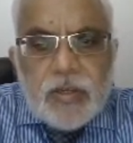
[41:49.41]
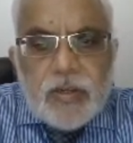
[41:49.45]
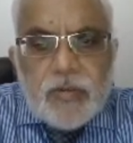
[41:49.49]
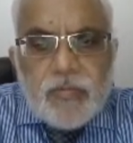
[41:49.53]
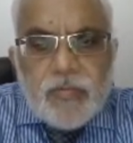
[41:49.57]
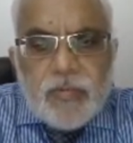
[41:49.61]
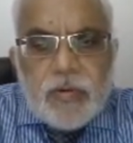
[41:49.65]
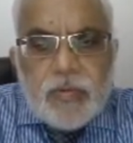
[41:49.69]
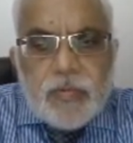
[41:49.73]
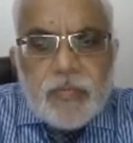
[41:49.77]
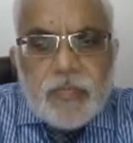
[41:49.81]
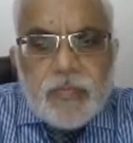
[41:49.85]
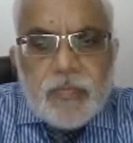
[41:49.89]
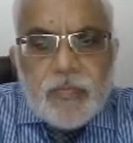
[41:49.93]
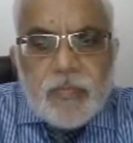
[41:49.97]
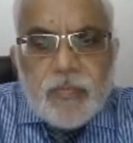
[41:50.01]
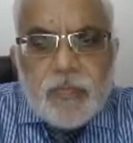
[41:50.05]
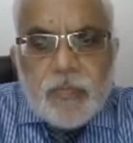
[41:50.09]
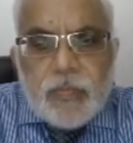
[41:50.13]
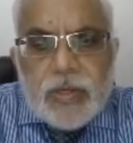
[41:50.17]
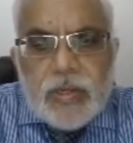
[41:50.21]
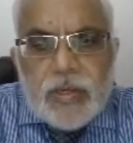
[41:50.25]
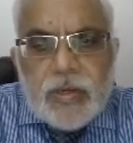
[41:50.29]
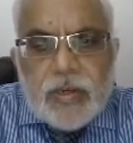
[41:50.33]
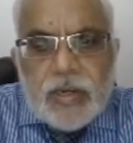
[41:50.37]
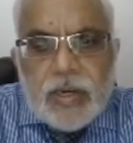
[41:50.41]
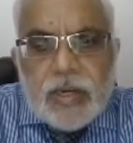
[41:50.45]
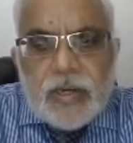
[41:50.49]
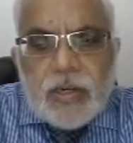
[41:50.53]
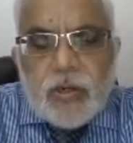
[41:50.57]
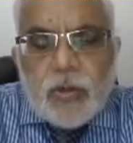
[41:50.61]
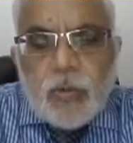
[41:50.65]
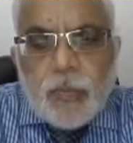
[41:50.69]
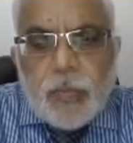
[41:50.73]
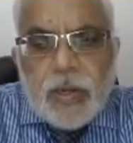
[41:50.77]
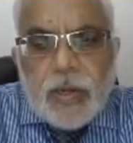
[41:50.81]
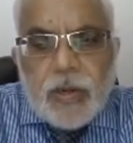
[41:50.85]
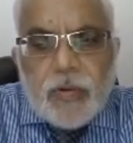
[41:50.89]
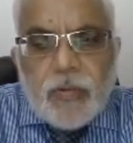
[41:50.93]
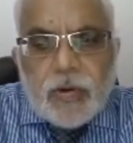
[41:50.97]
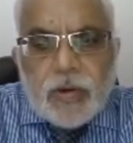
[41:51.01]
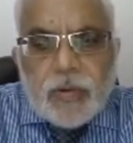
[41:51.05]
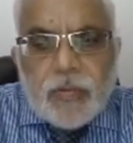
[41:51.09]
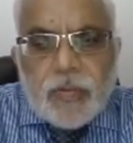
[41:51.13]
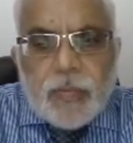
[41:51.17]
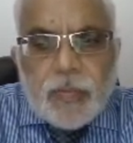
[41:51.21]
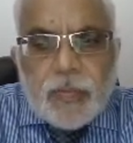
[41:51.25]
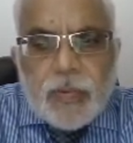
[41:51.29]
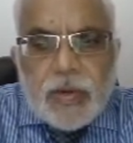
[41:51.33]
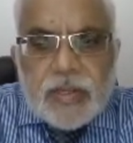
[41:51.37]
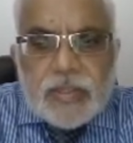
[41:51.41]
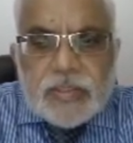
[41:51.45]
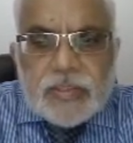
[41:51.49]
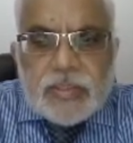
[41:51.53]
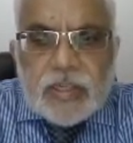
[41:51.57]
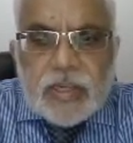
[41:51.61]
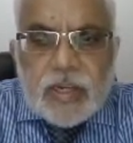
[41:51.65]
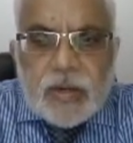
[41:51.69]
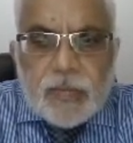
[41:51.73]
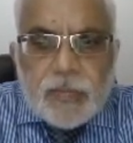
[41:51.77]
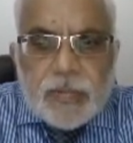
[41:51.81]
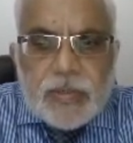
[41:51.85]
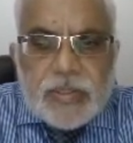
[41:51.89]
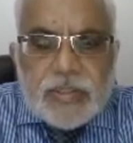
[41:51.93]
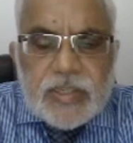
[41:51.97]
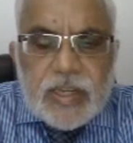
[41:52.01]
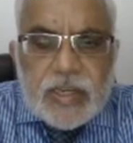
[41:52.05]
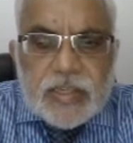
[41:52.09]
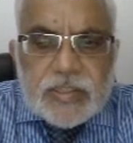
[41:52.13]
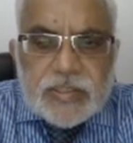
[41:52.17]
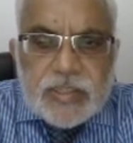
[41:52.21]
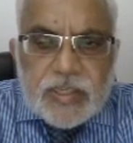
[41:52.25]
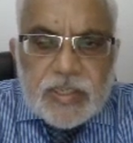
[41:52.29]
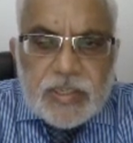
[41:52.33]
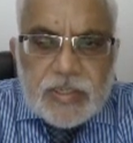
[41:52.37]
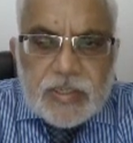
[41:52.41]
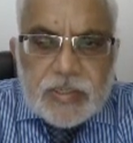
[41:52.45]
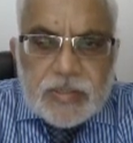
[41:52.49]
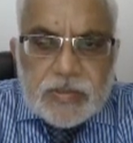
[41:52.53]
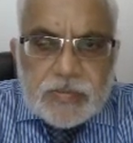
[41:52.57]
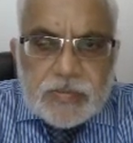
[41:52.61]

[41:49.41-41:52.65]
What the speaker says: will be ready to pay whatever price the company is asking.